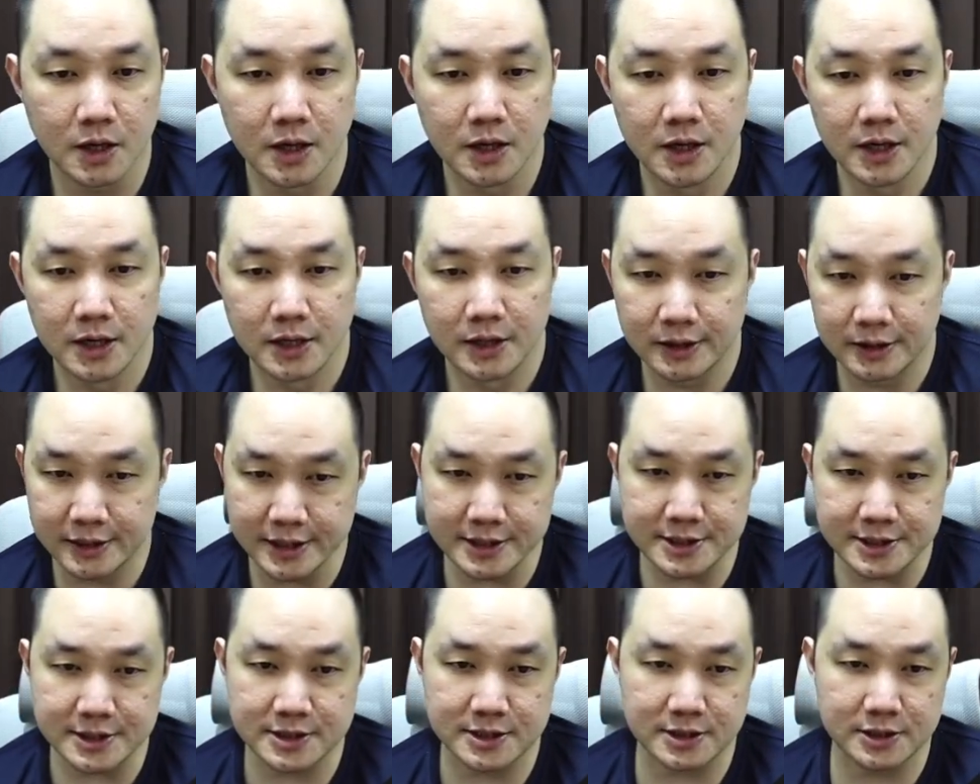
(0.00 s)

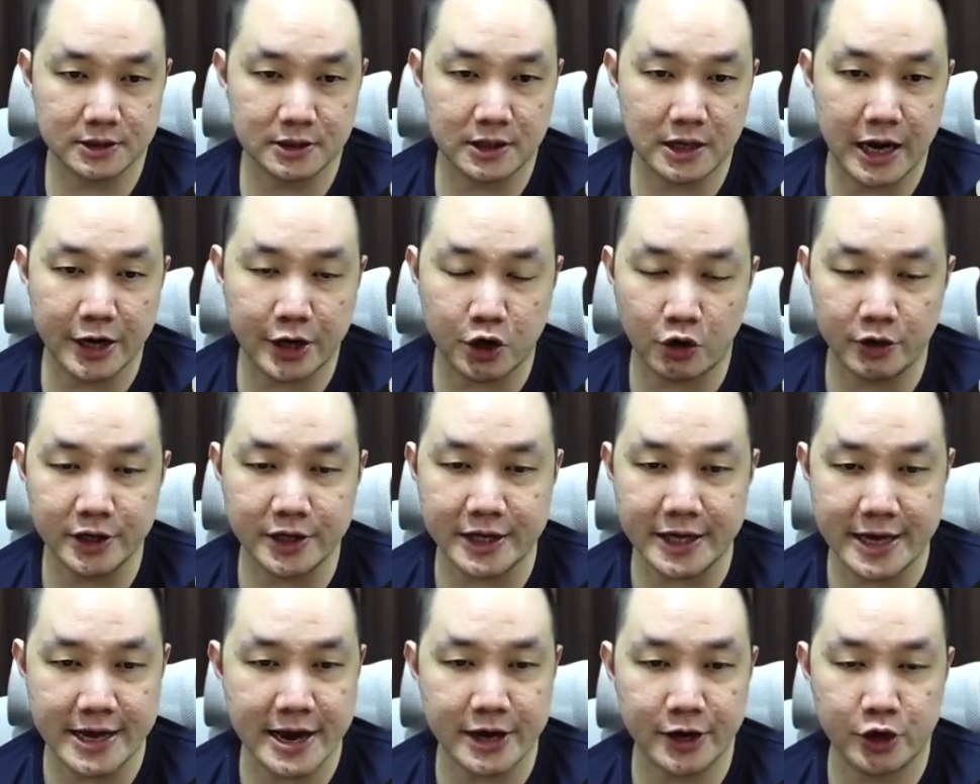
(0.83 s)
This, I call it the
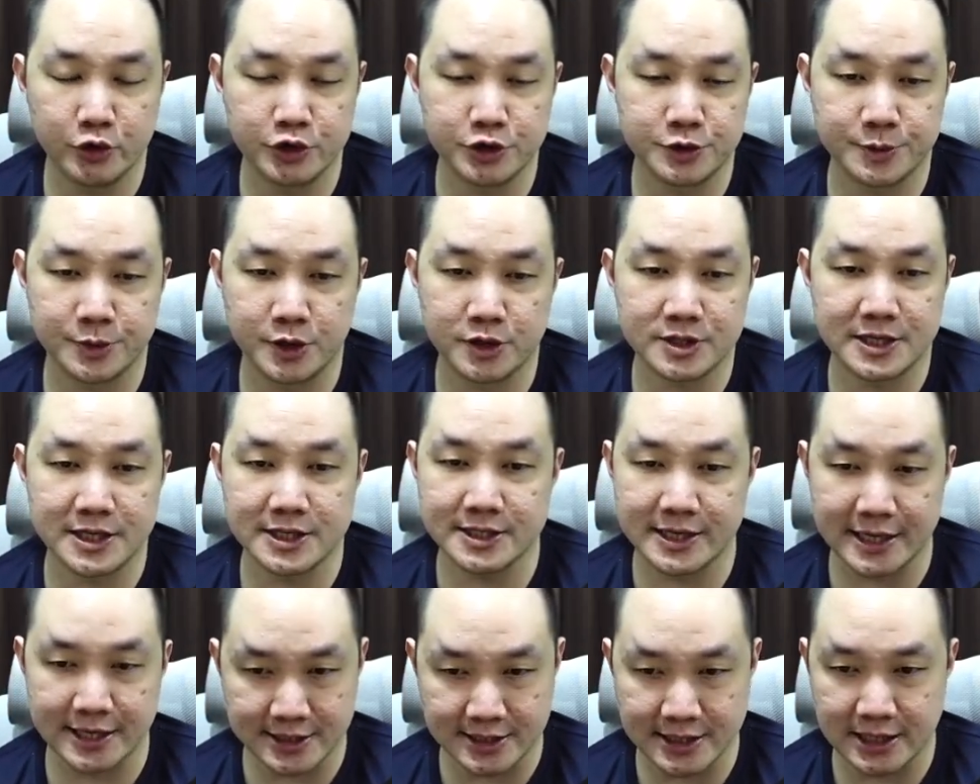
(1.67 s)
AI coach because that's
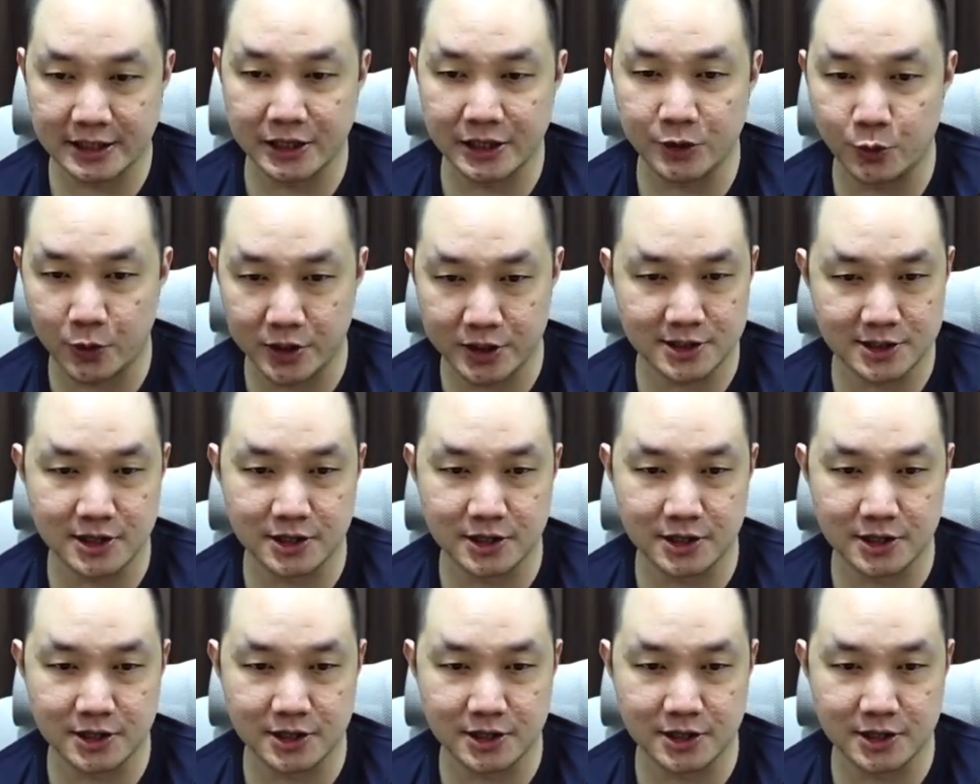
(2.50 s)
exactly what it's gonna